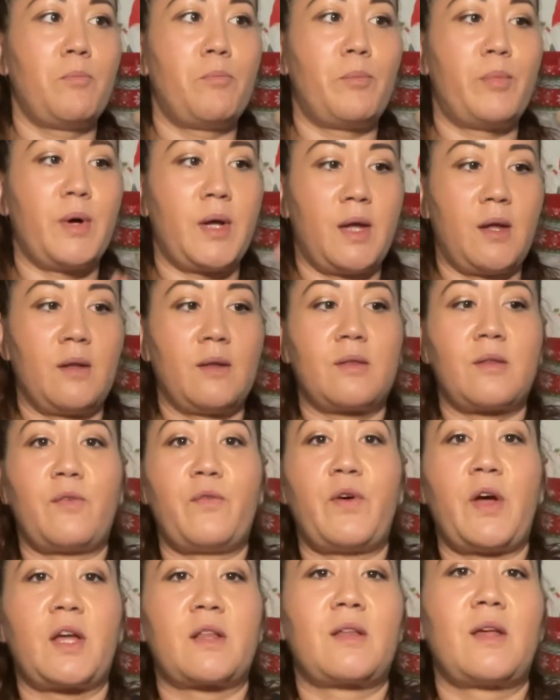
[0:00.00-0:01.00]
But the
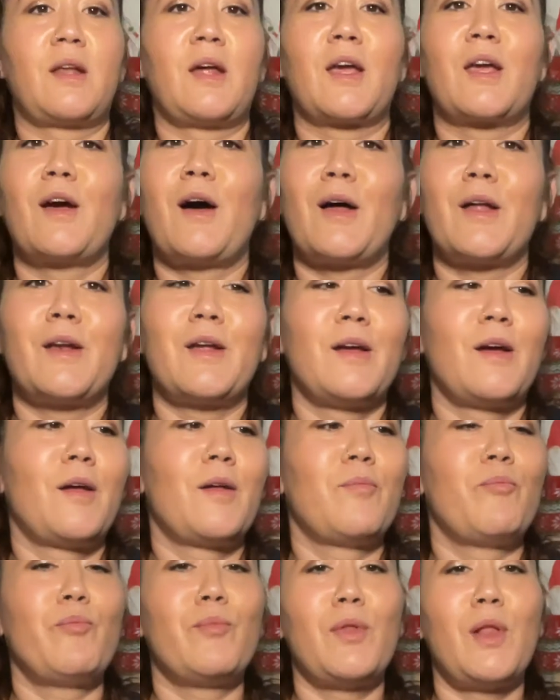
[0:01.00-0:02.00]
fact that I got it,
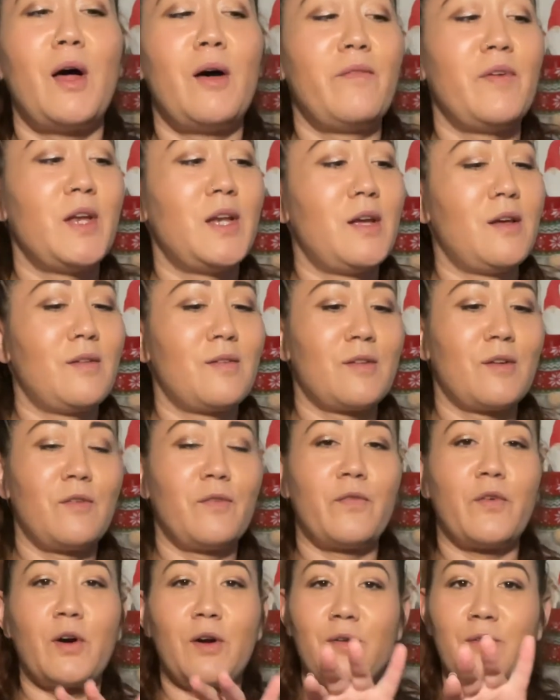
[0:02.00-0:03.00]
I'm loving it so
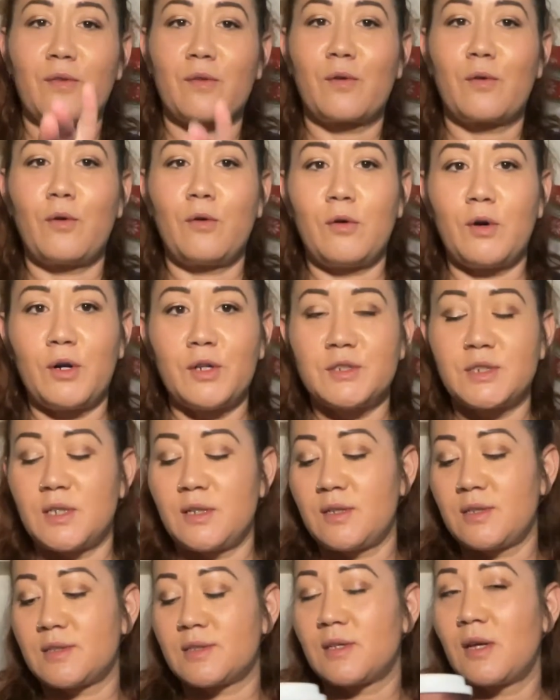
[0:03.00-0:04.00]
far. It's
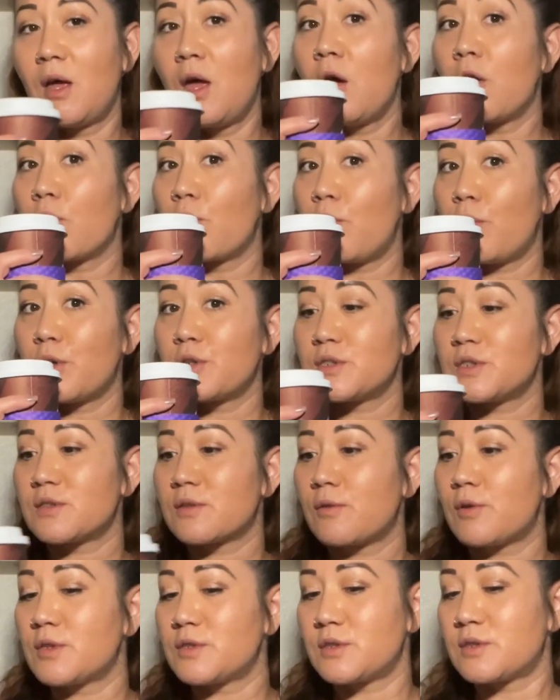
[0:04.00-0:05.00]
gorgeous, gorgeous,
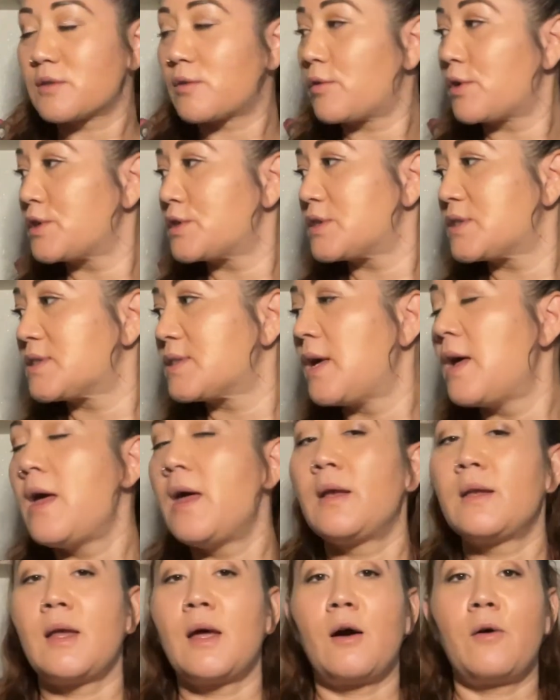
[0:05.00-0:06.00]
gorgeous, gorgeous.
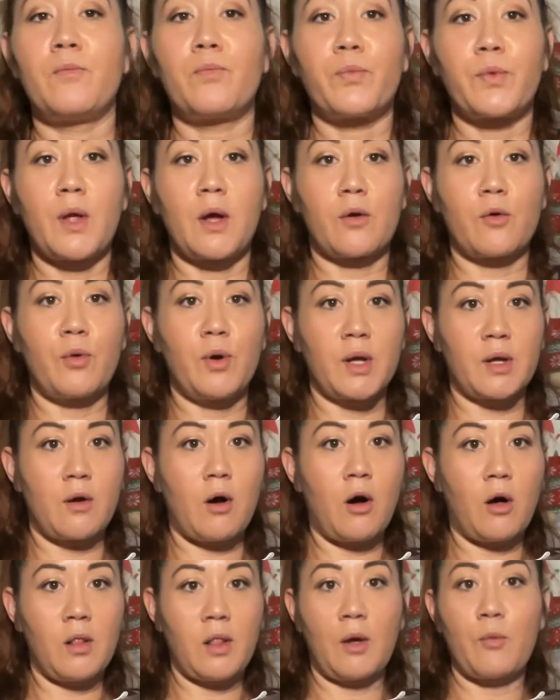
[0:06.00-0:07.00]
Now, quick
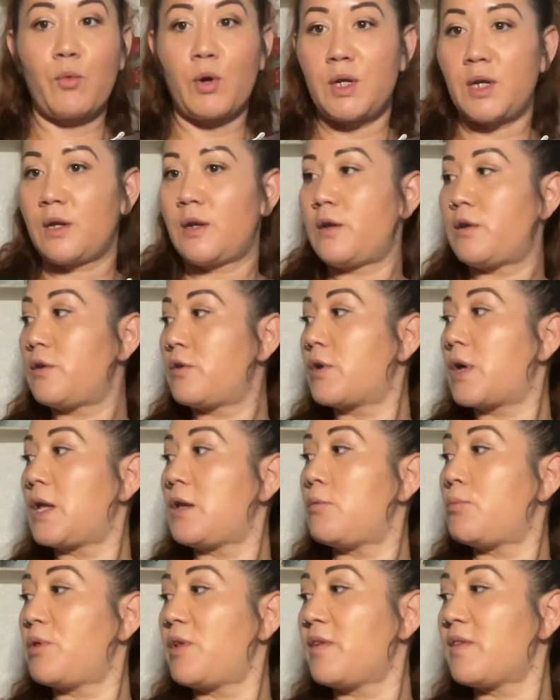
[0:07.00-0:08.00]
call I wanted to do. Can
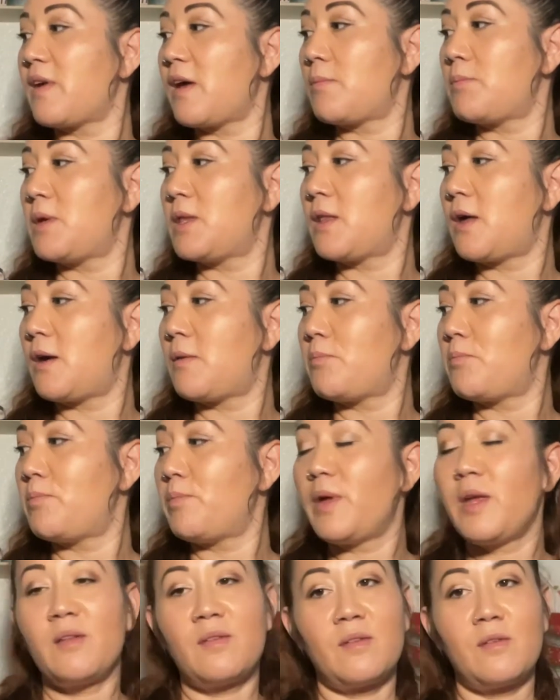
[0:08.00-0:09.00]
you please hand me that
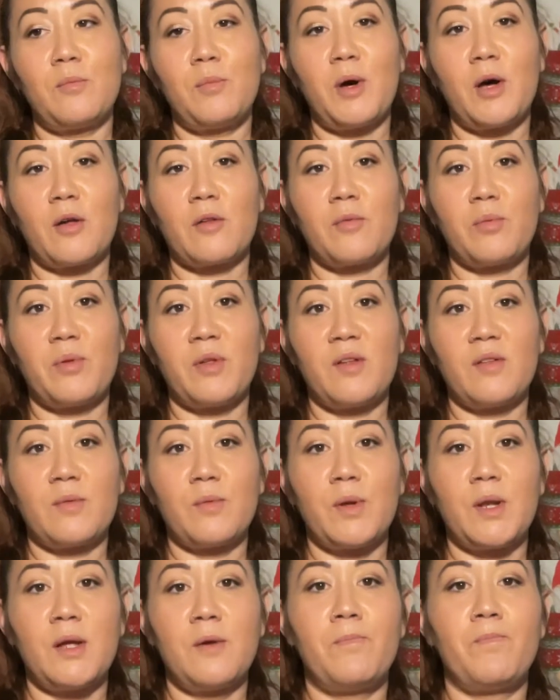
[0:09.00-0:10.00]
pizza box, please,
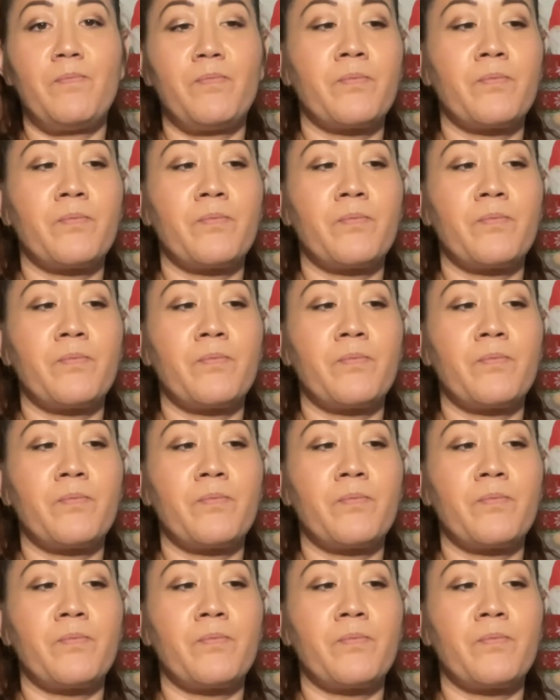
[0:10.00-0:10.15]
sweetie?